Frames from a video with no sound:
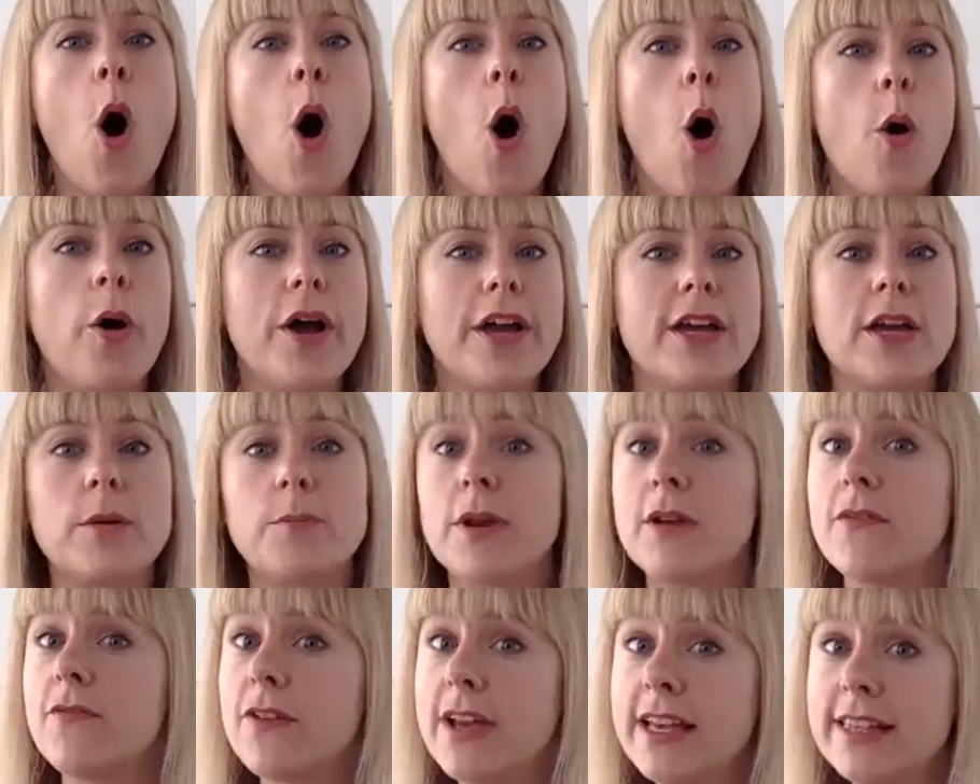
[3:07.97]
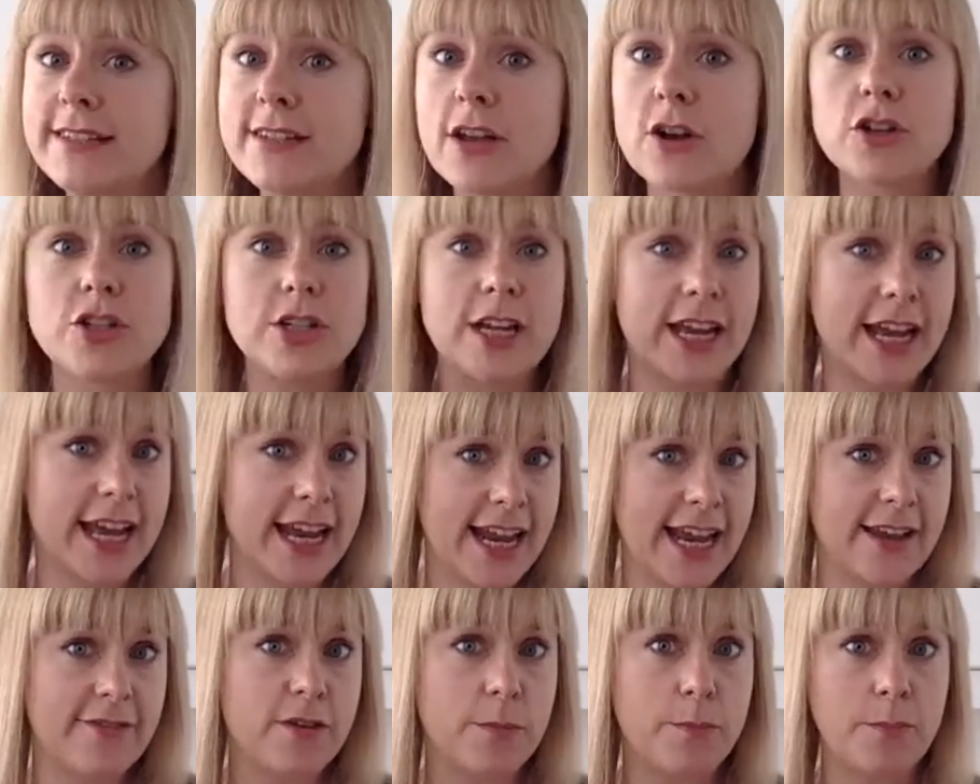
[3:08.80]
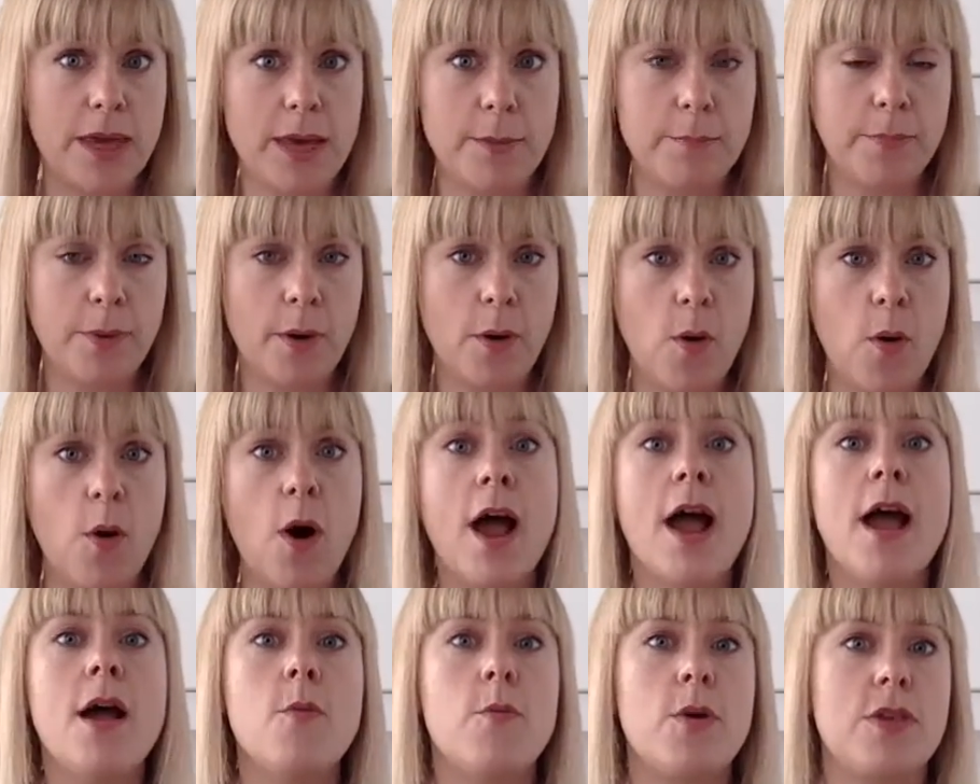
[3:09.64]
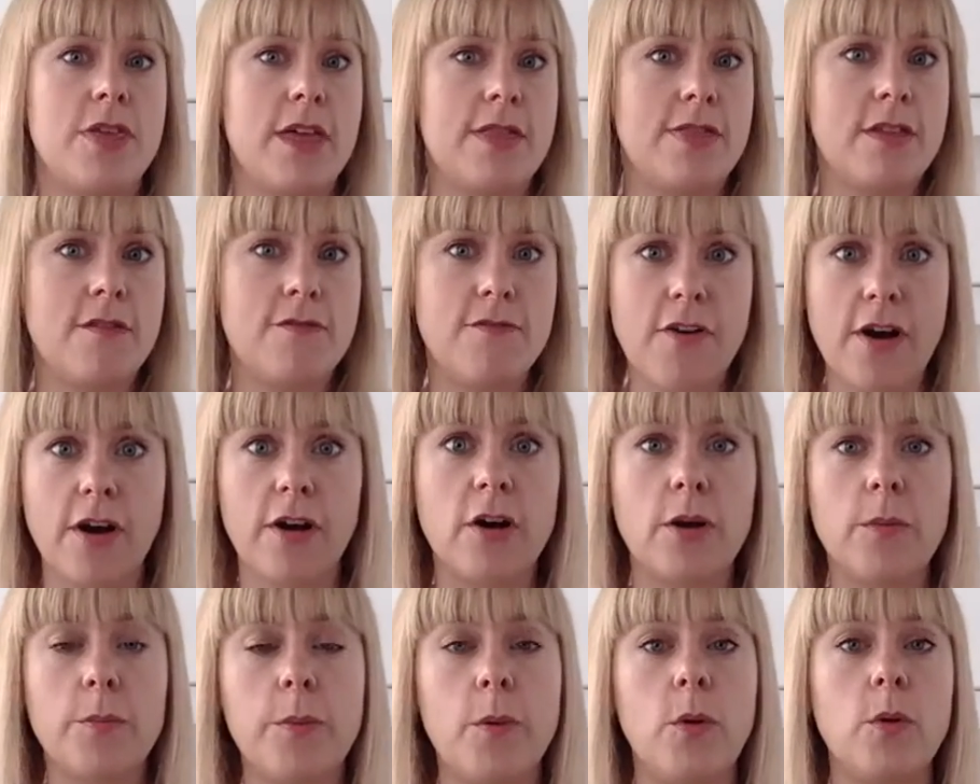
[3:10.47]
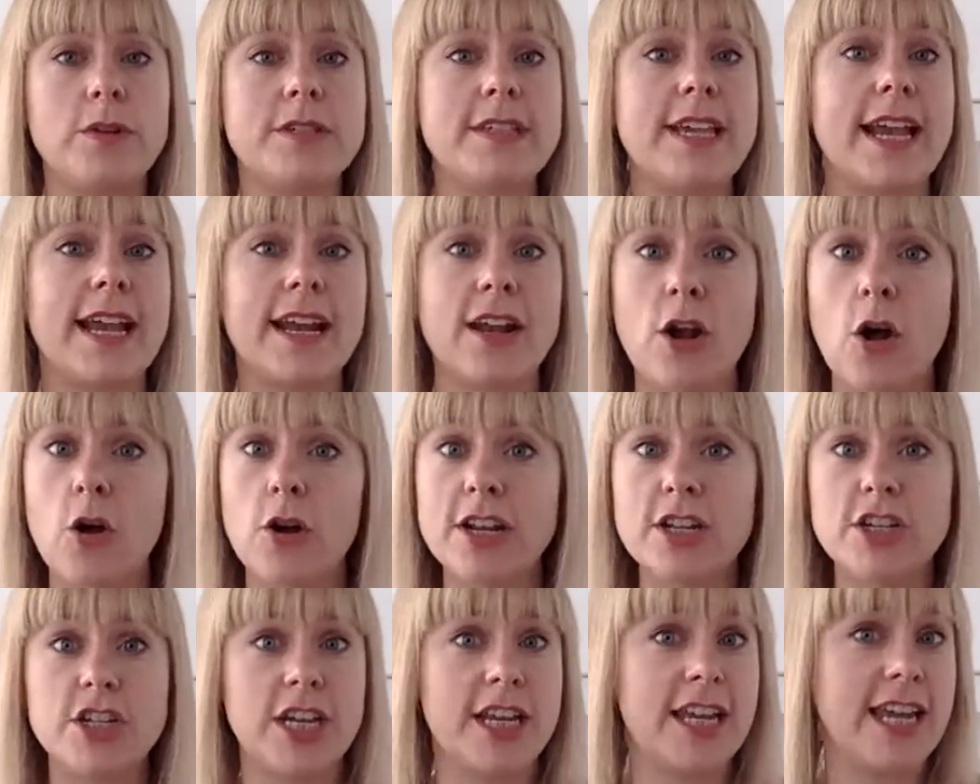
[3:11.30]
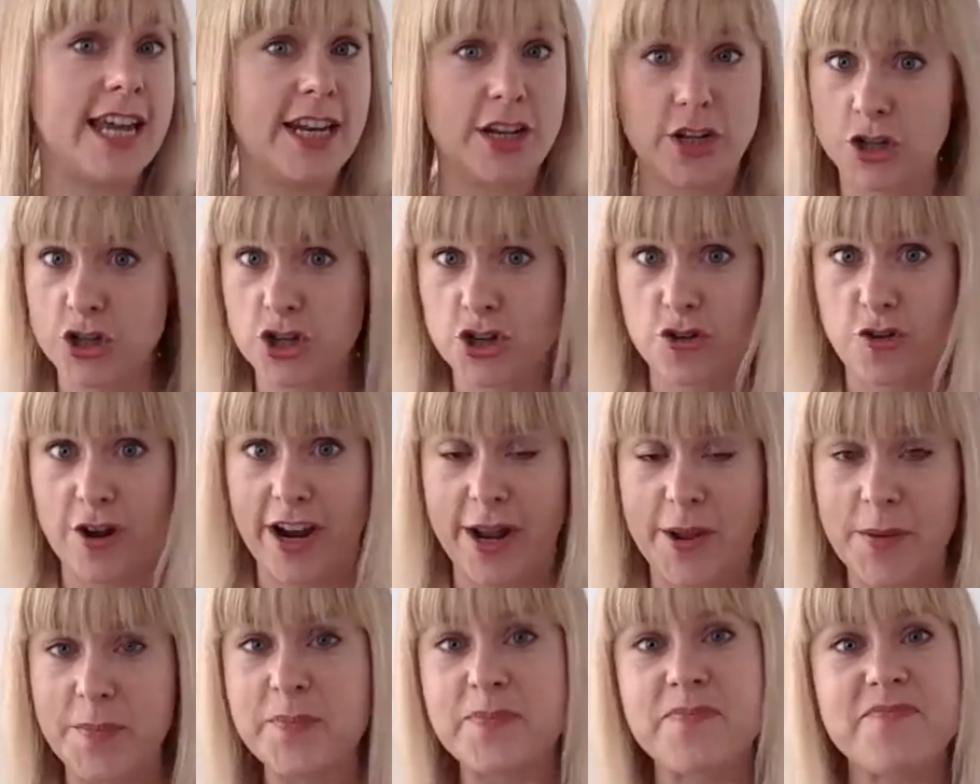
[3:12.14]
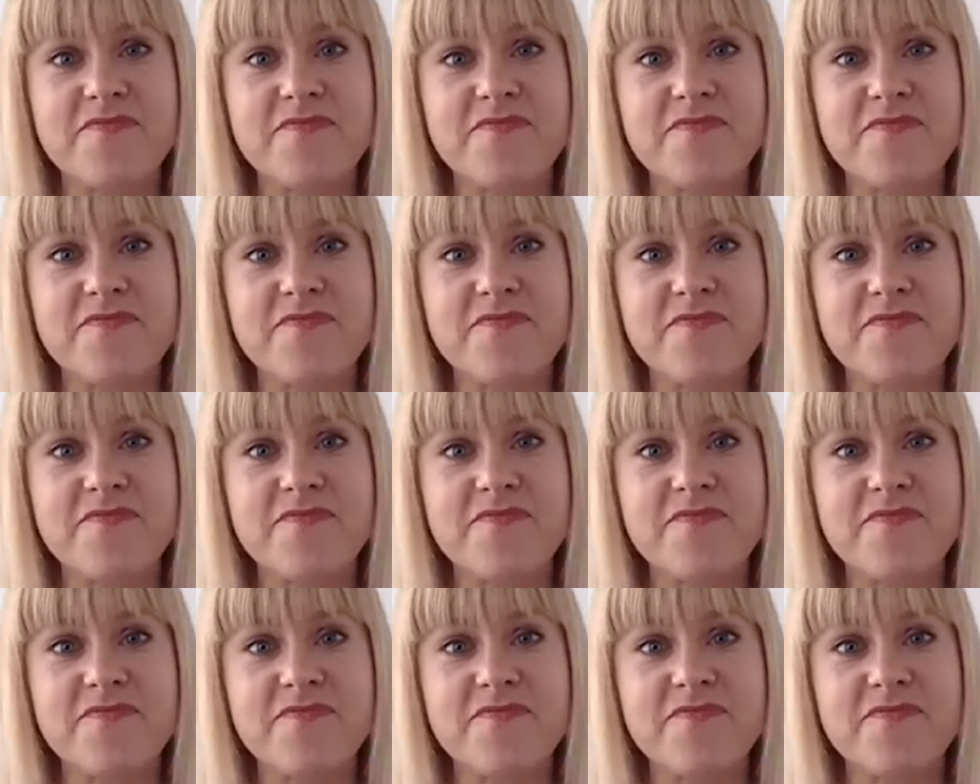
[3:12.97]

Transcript: or it could be research and connect with people within the wearable technology industry.